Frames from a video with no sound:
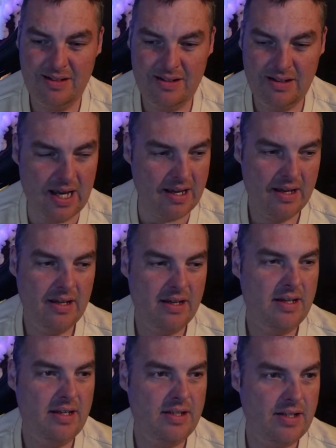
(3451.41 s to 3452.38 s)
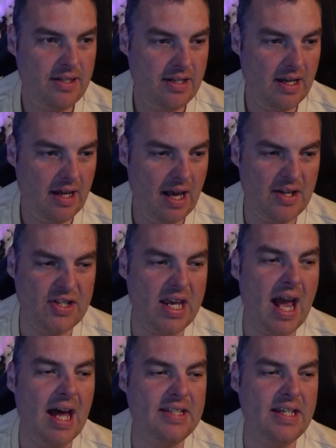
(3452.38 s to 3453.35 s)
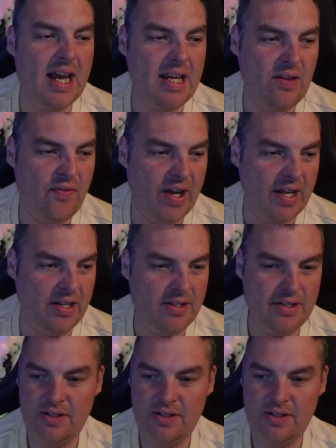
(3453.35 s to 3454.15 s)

Like, has he added anything?